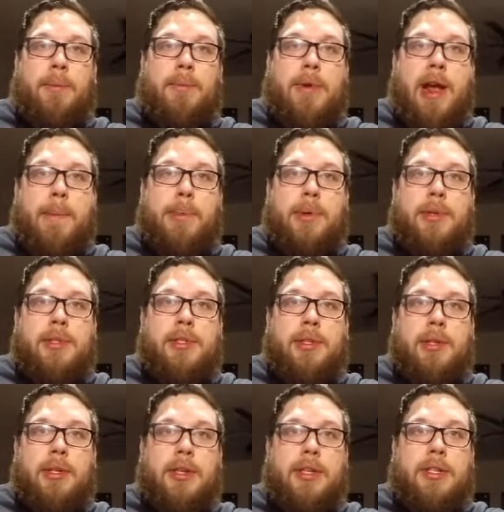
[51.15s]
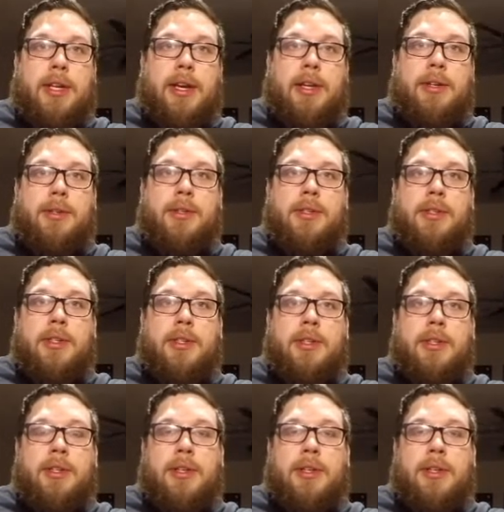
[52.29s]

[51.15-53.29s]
wrappers and containers and